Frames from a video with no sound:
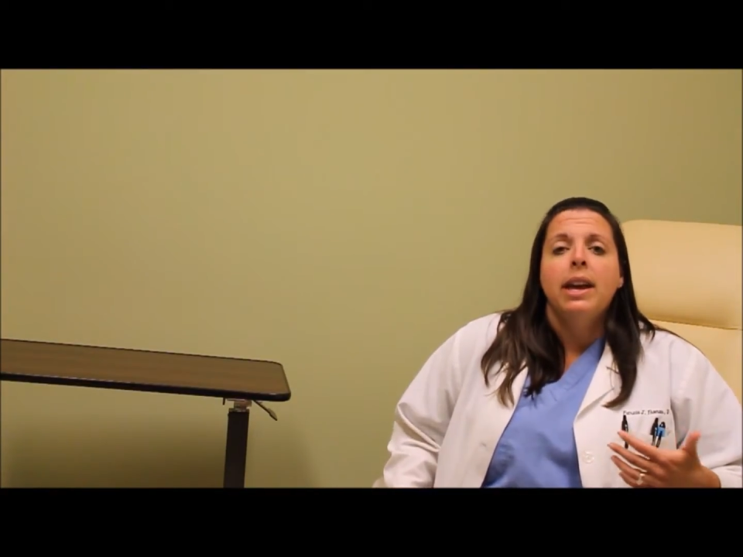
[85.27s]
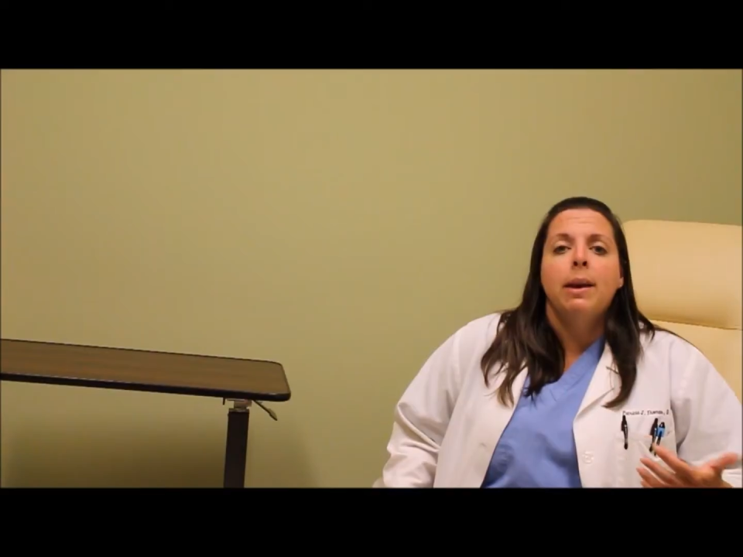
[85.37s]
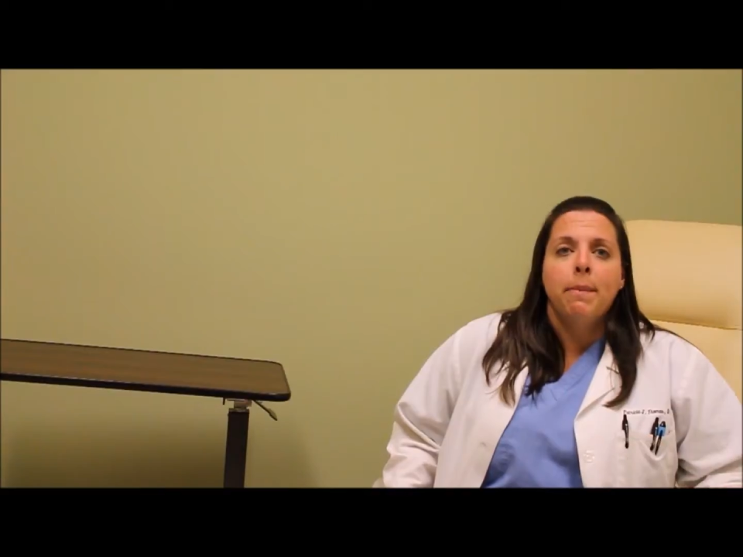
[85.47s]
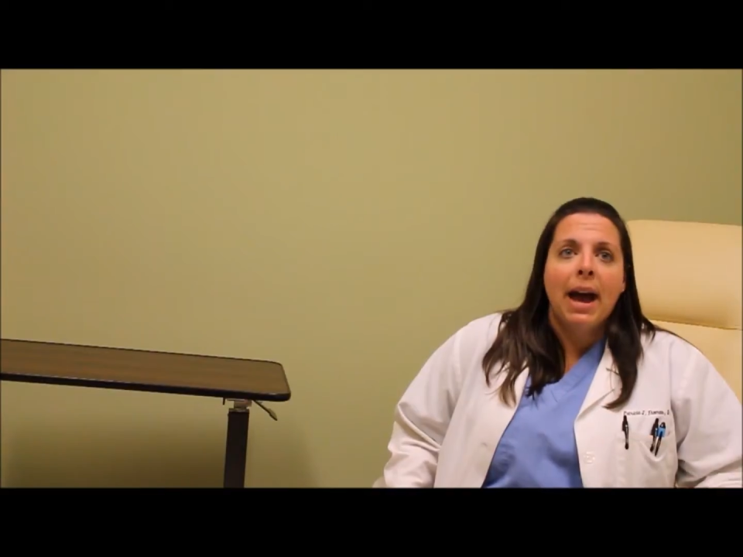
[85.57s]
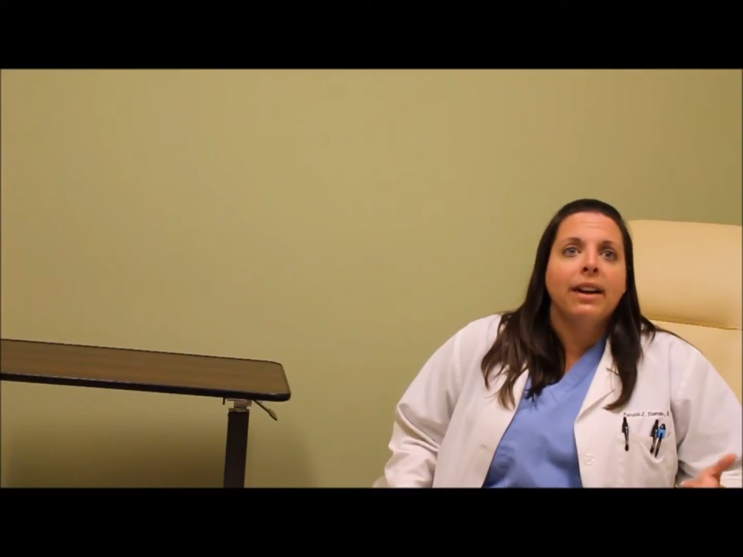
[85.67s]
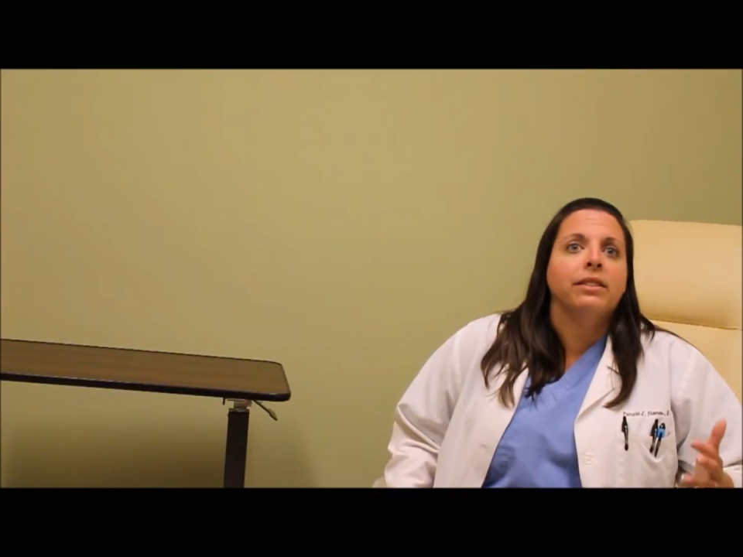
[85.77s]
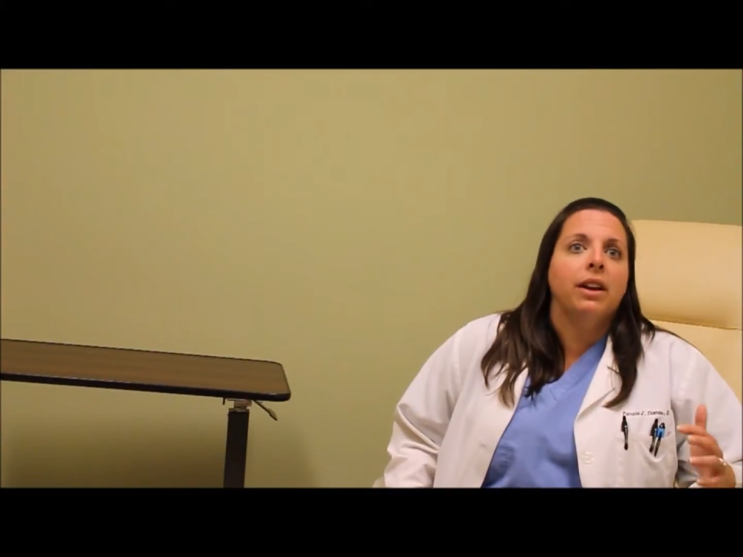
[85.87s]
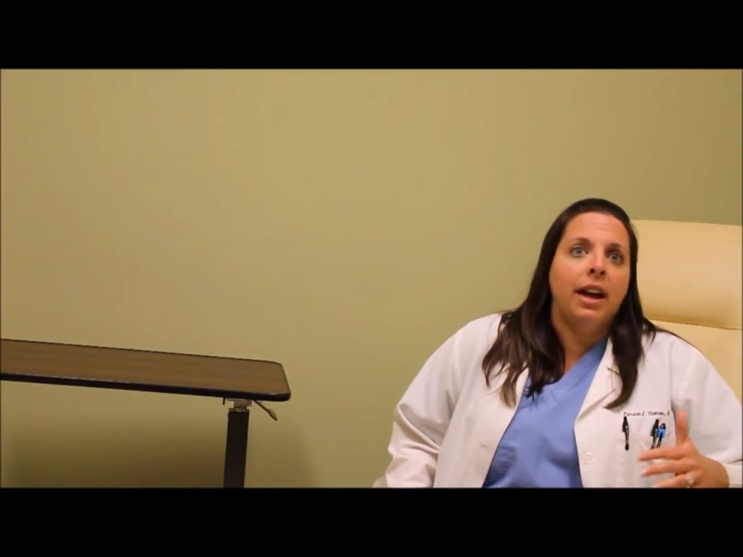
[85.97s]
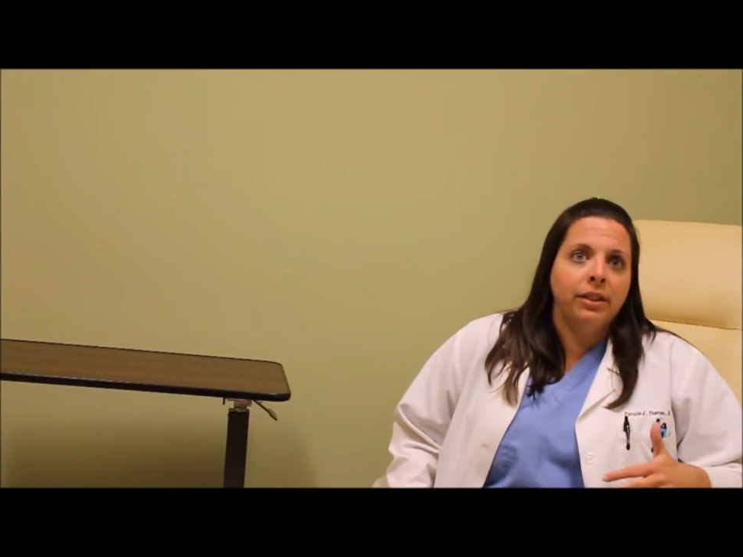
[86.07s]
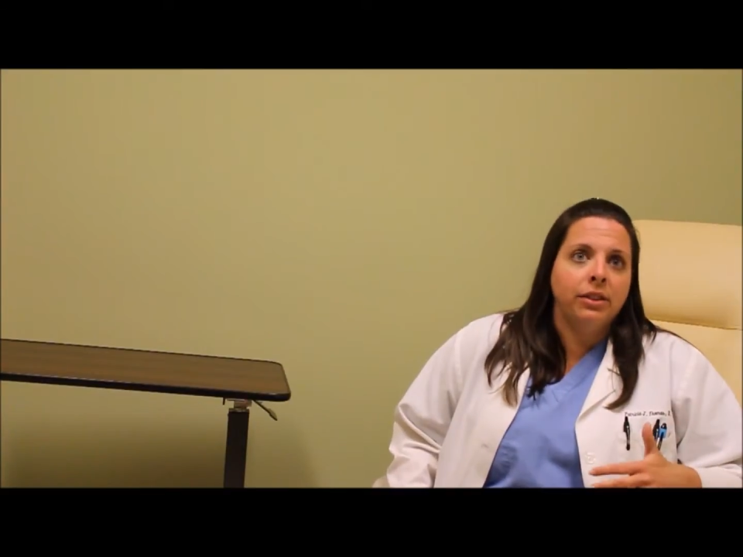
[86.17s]
impacts
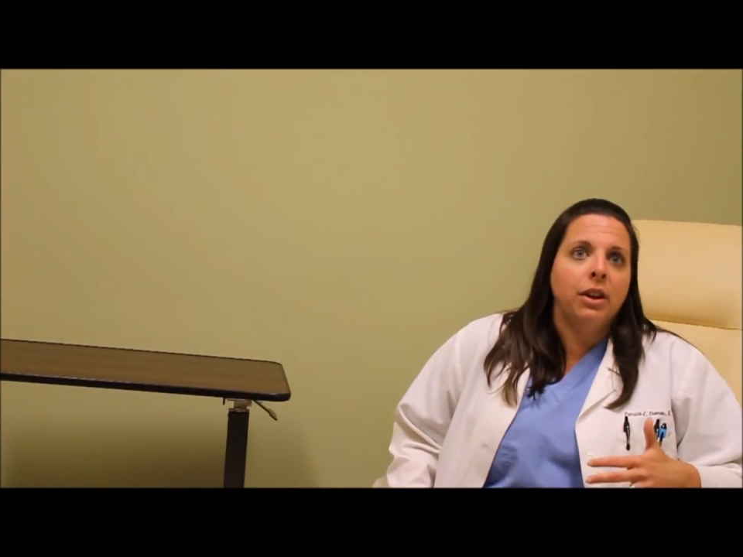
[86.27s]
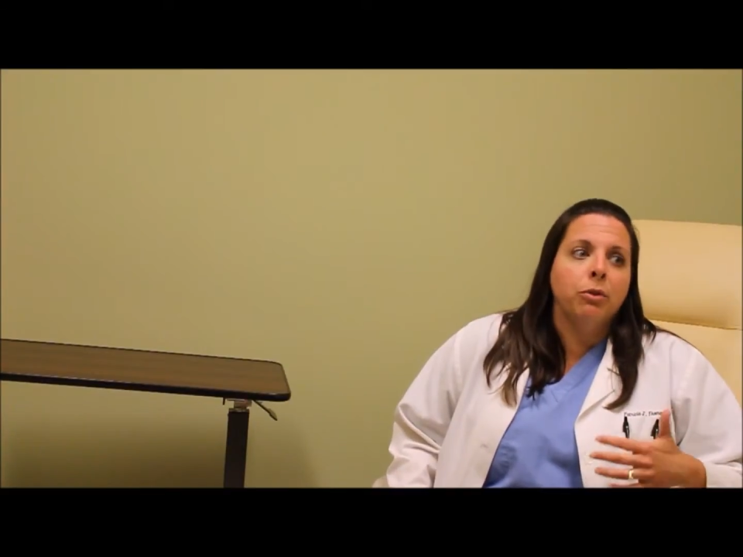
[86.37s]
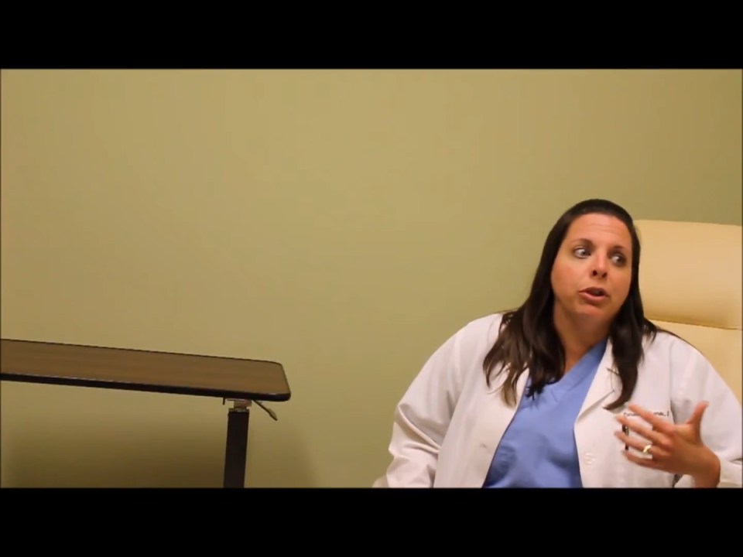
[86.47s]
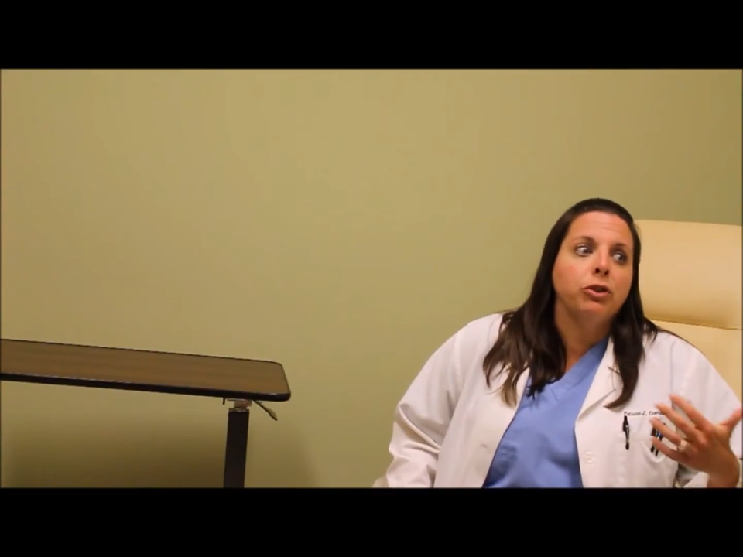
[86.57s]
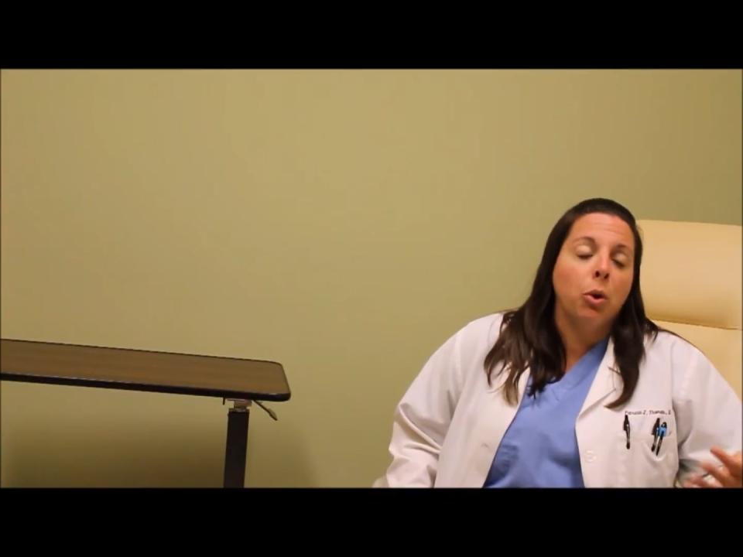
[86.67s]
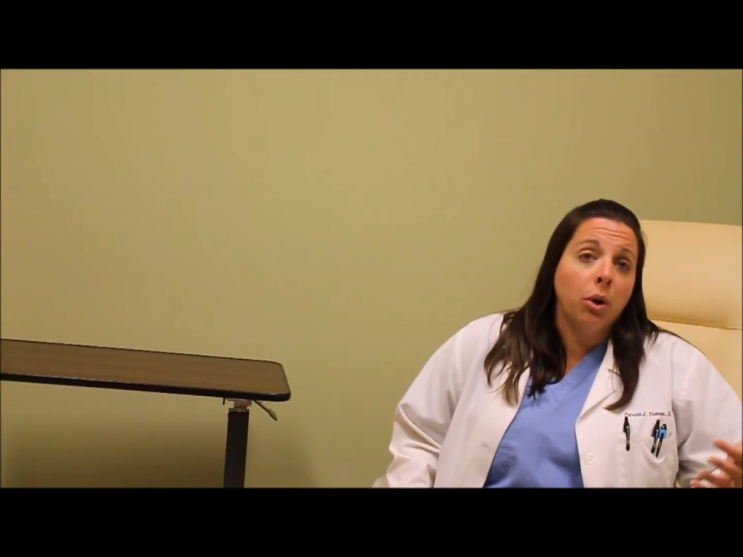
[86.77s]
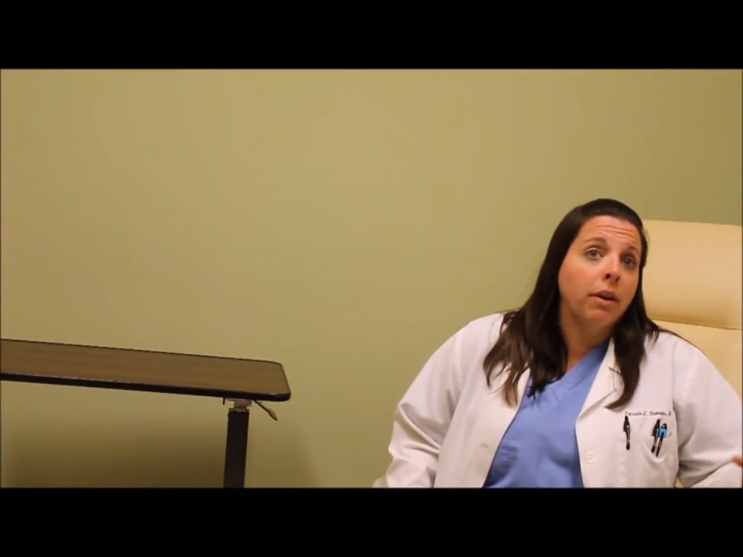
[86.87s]
as a result